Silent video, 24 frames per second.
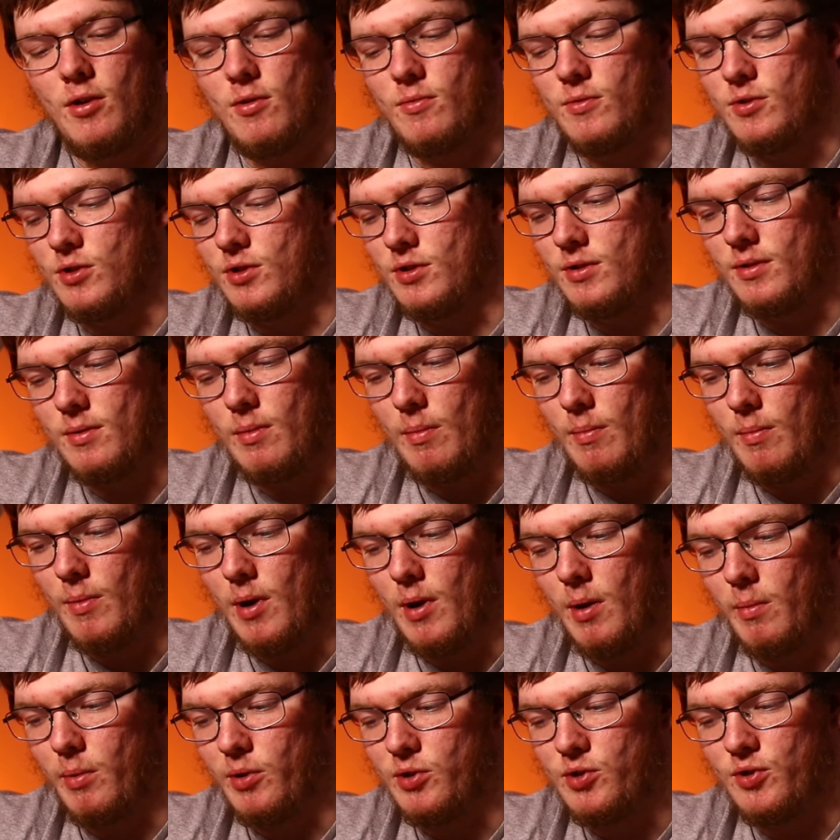know, just
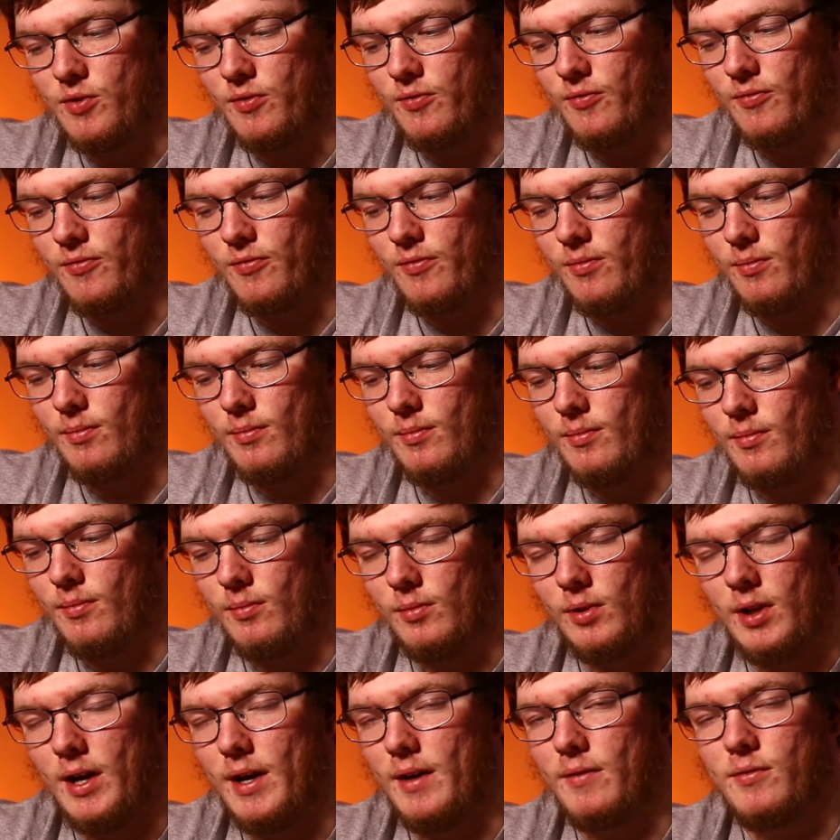a bunch of
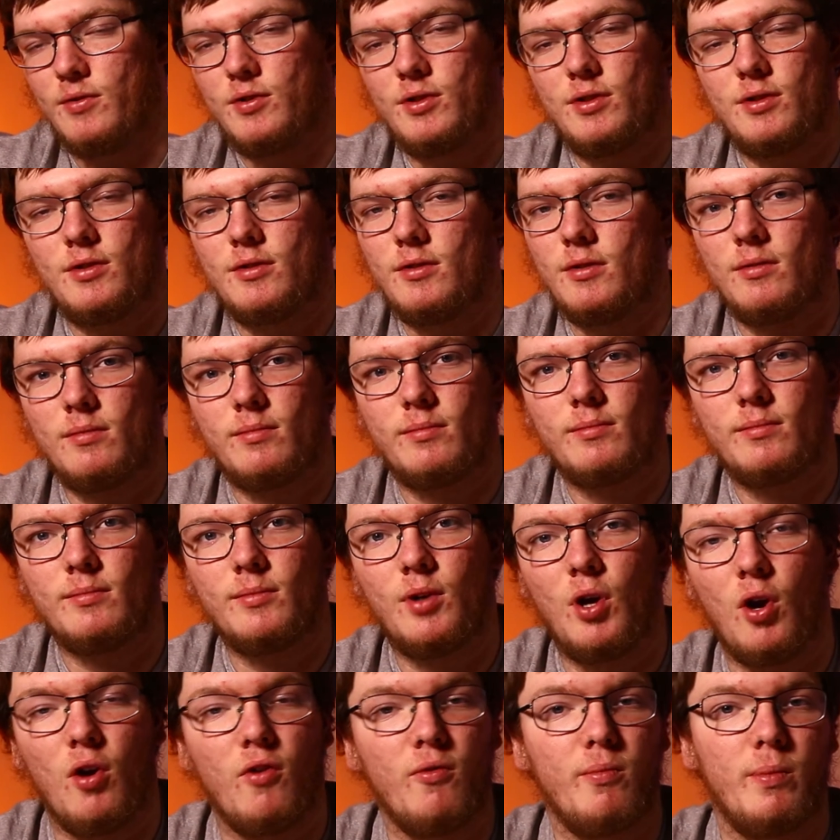life's
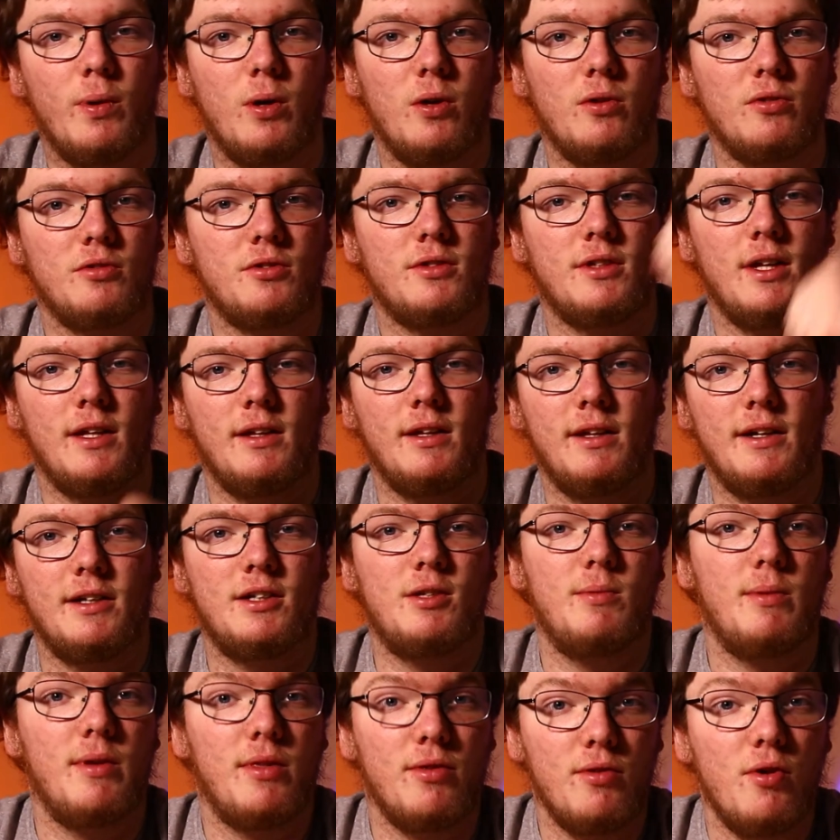curveballs that like
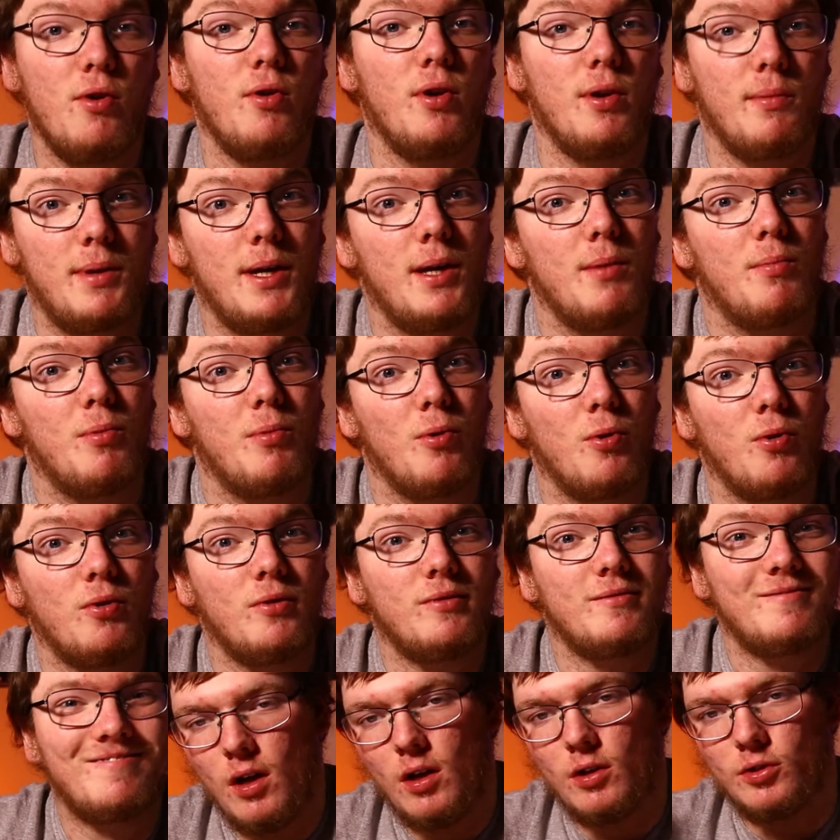to be thrown at
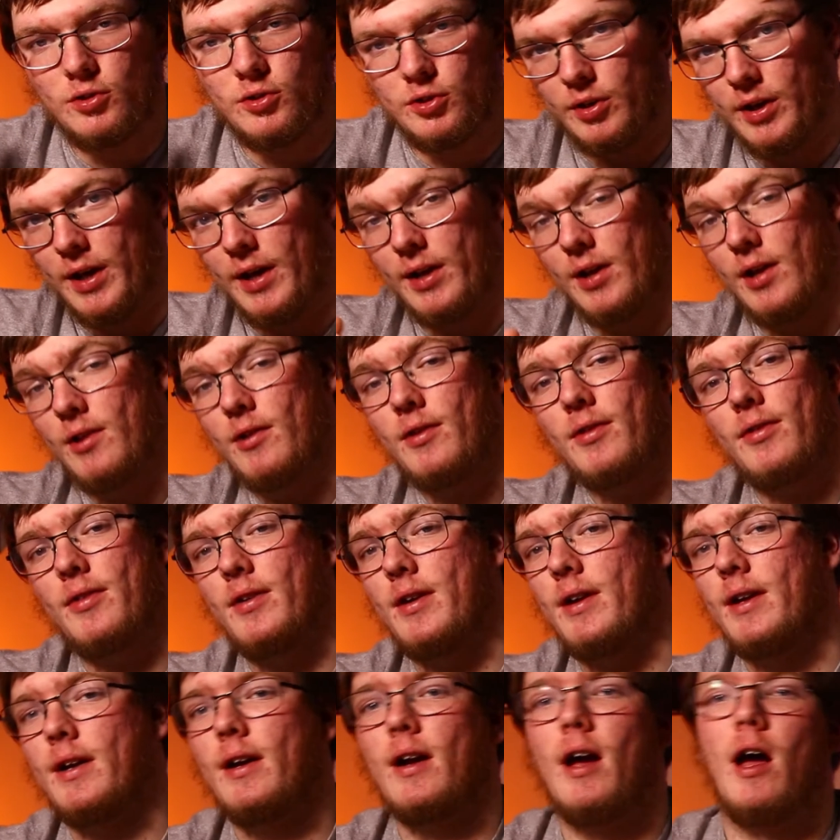people. So yeah, another
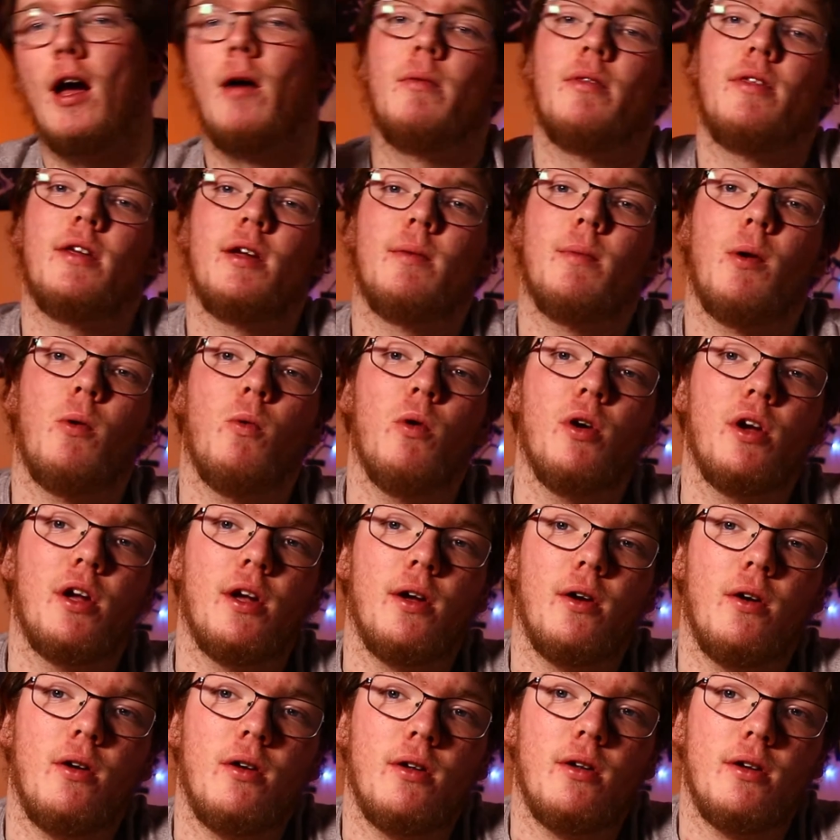thing I've been thinking about
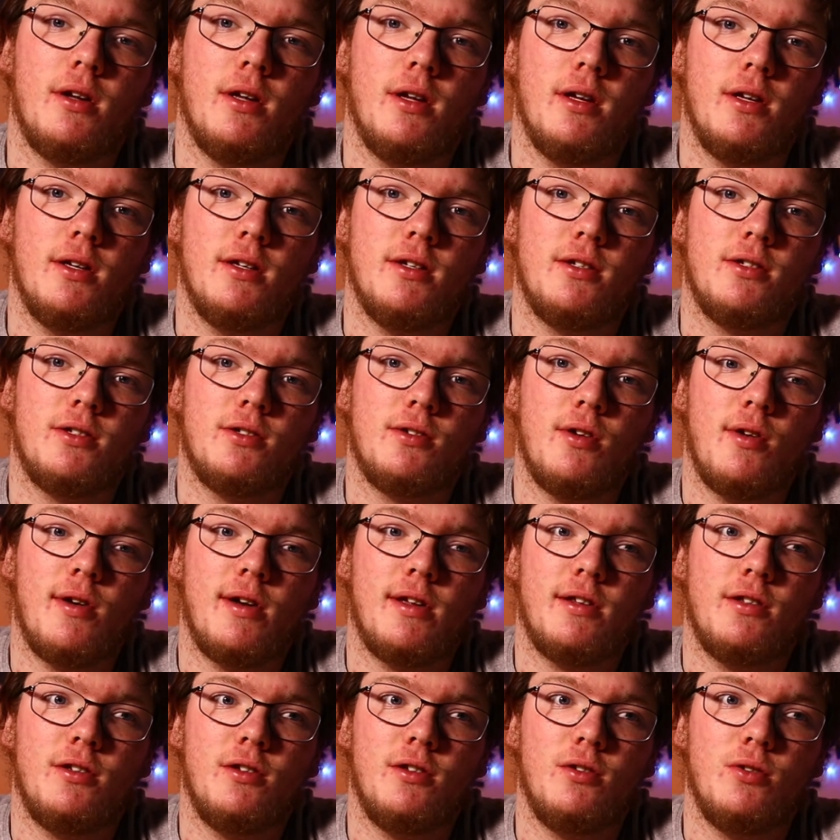working on is
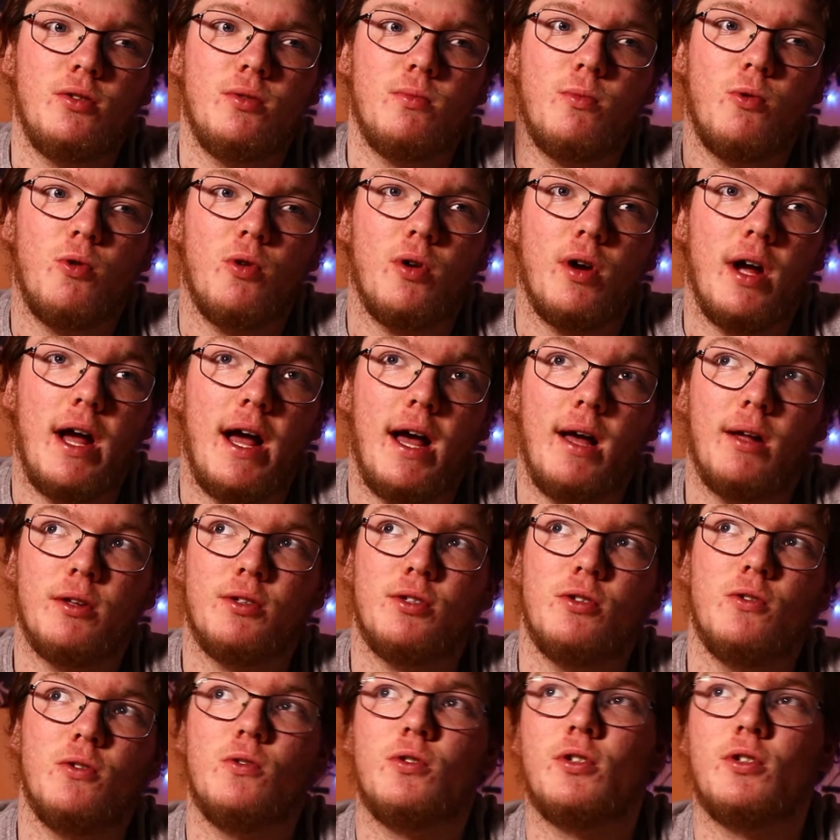starting to do more how-to